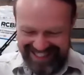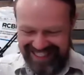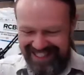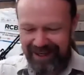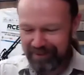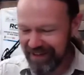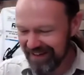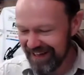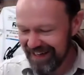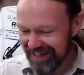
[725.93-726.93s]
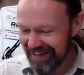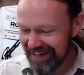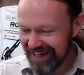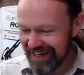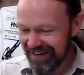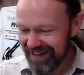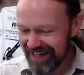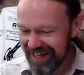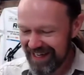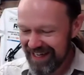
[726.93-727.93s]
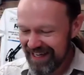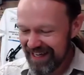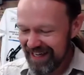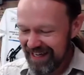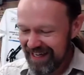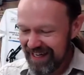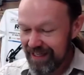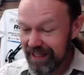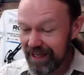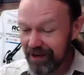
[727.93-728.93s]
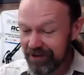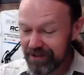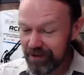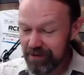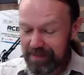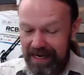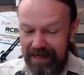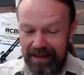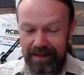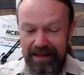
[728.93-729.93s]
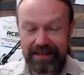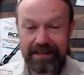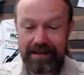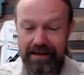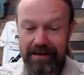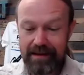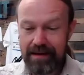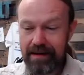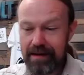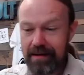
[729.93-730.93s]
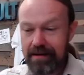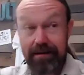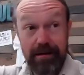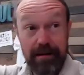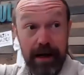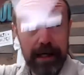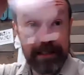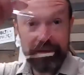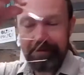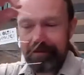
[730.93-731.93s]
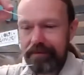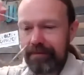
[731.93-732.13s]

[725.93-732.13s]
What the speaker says: Good job, Lily. I love it. Lily also made this custom.